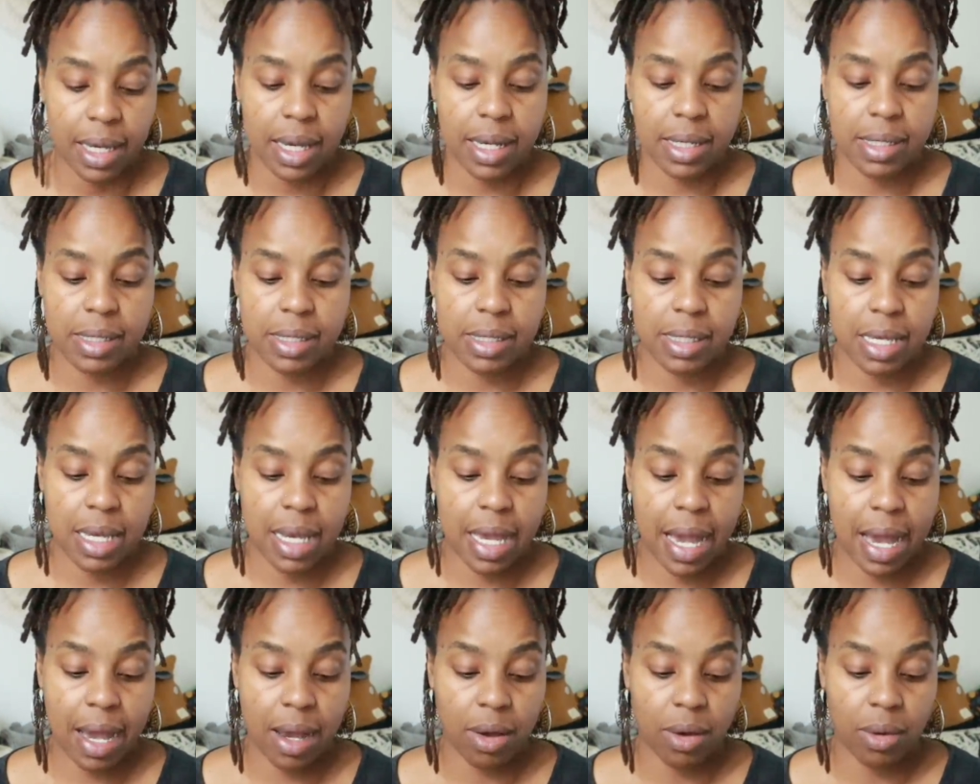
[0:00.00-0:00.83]
and see
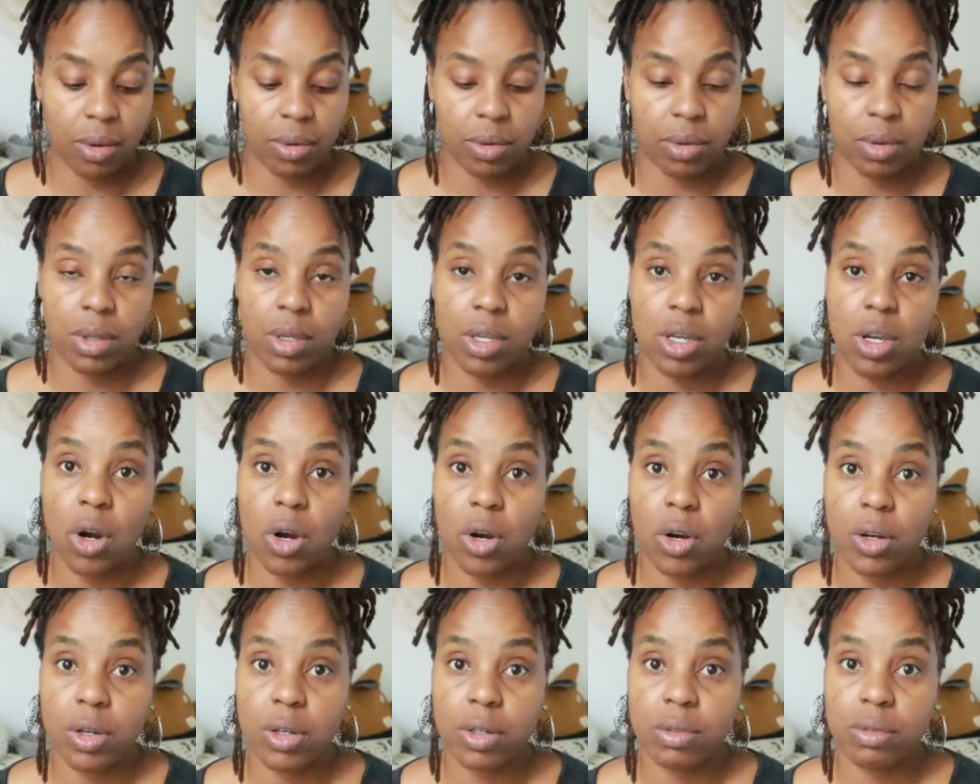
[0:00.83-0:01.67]
how the
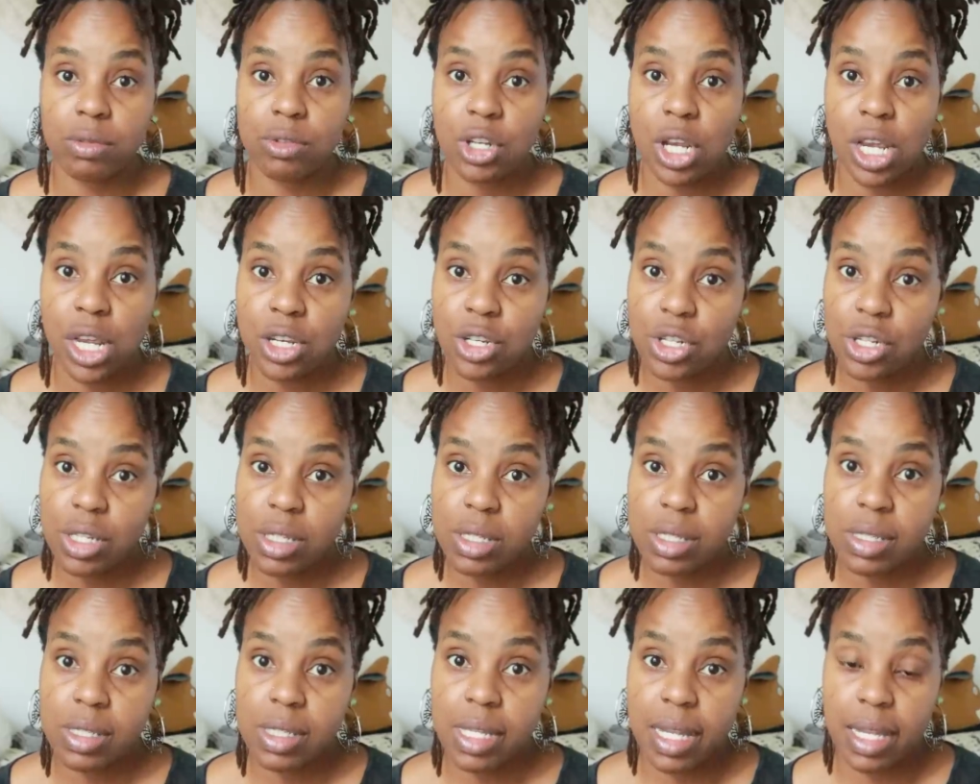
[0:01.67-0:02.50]
yarn
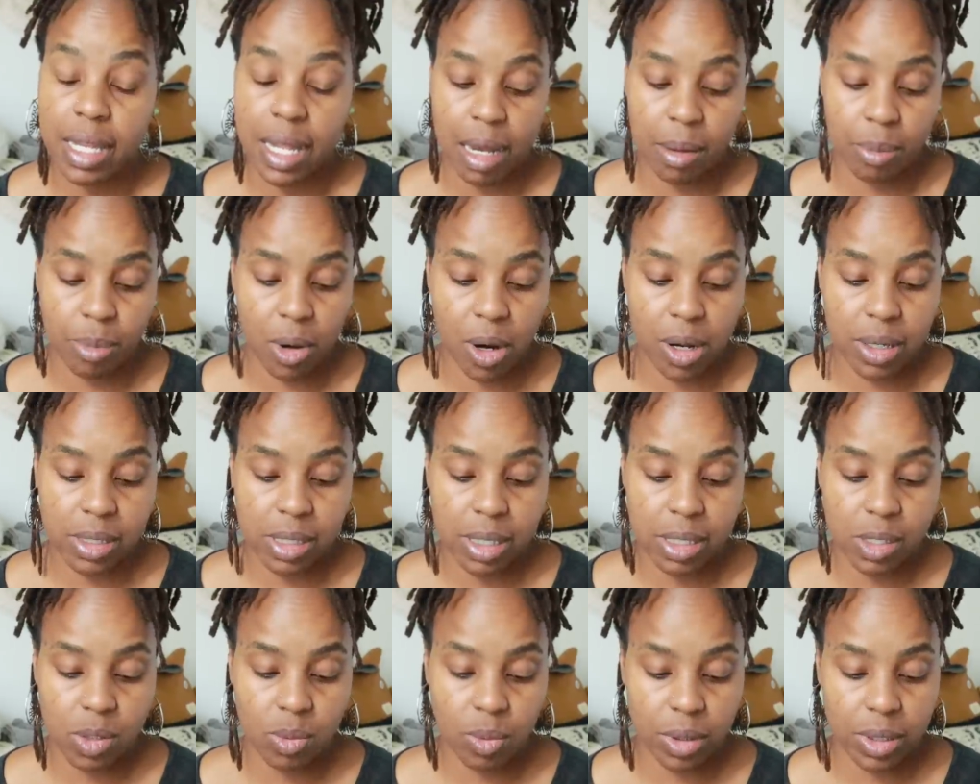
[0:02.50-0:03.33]
changes in that
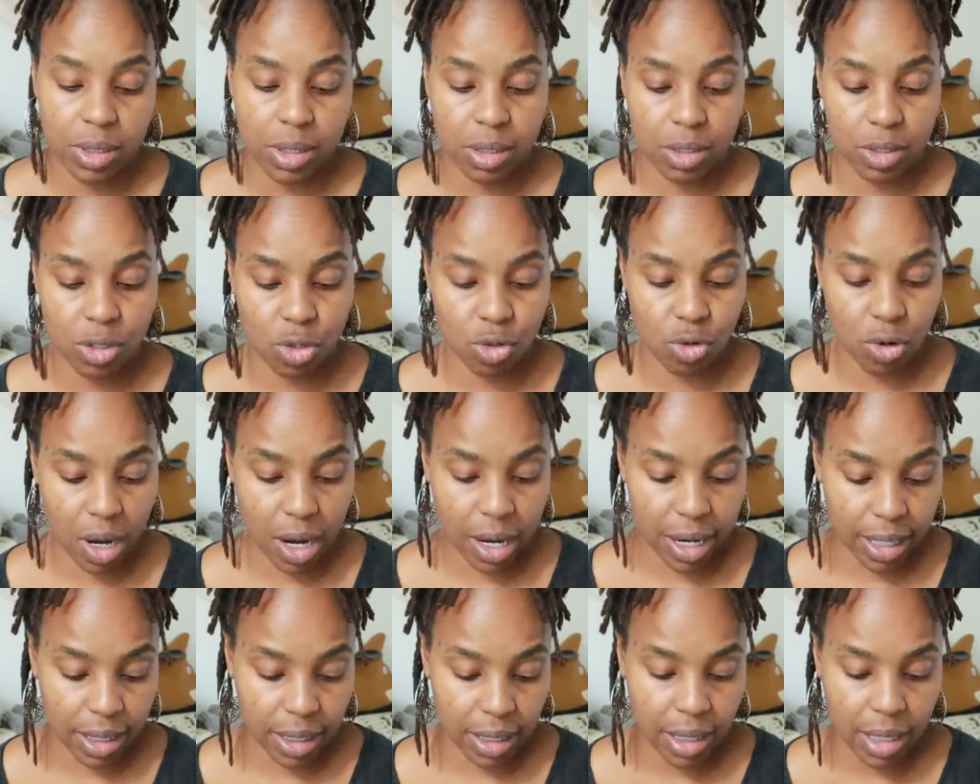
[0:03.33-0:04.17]
process once it's
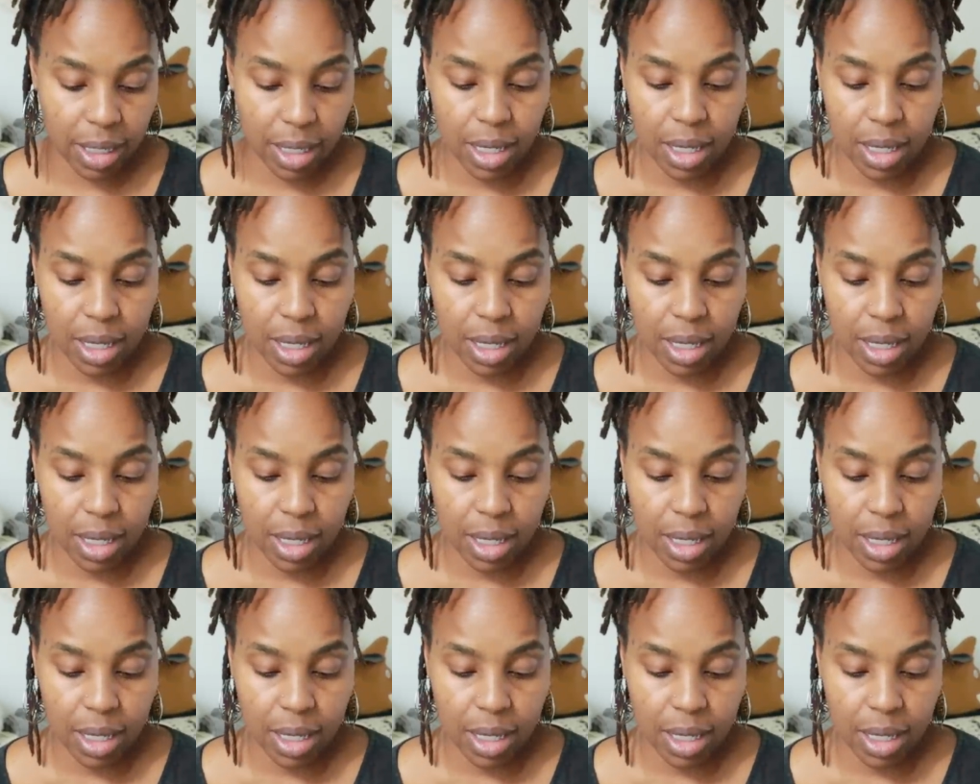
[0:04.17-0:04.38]
dried.